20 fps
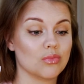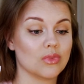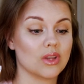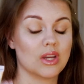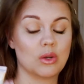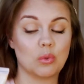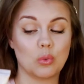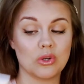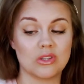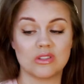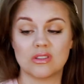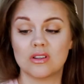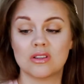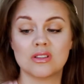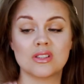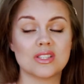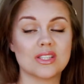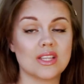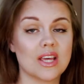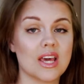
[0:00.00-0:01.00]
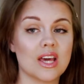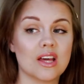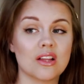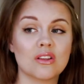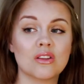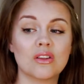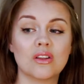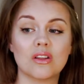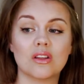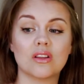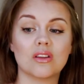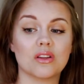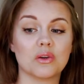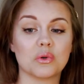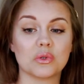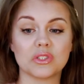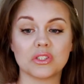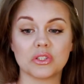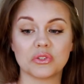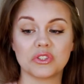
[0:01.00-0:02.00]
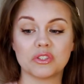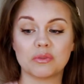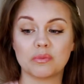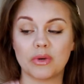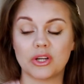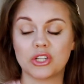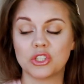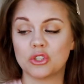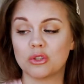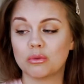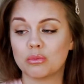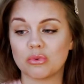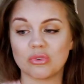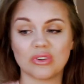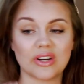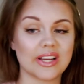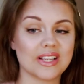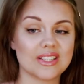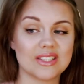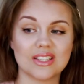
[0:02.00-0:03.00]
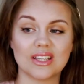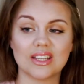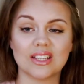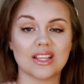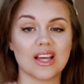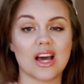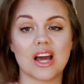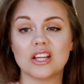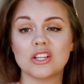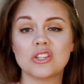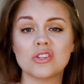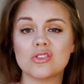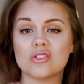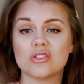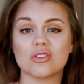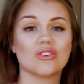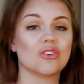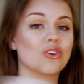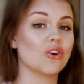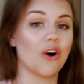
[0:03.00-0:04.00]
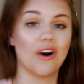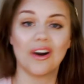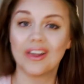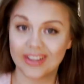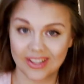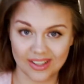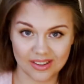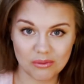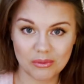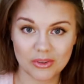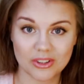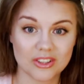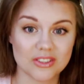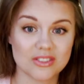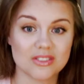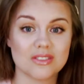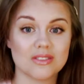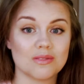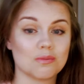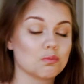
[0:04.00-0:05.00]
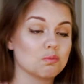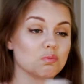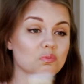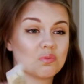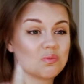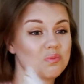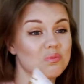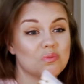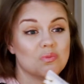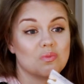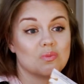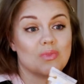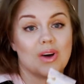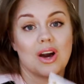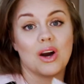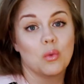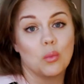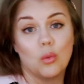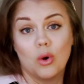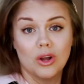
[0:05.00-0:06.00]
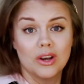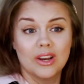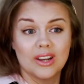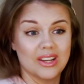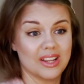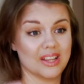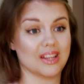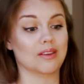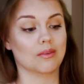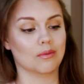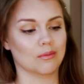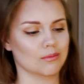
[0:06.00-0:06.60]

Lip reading: it wasn't on sale. There was no special pricing. I just got it because I wanted it.